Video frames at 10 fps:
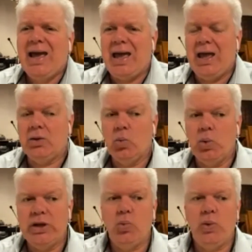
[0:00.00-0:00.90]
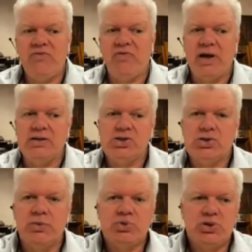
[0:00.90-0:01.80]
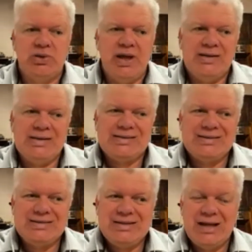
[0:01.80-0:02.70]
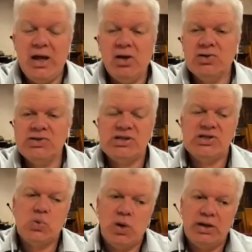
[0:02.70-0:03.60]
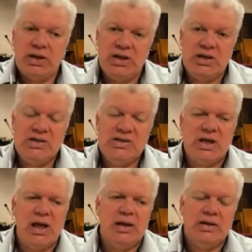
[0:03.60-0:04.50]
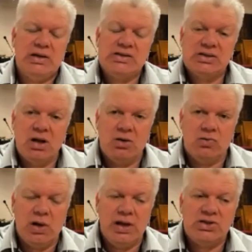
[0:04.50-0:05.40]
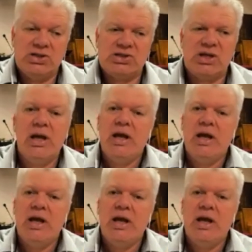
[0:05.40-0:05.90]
And when we find scripture that tells us what is and is not righteous,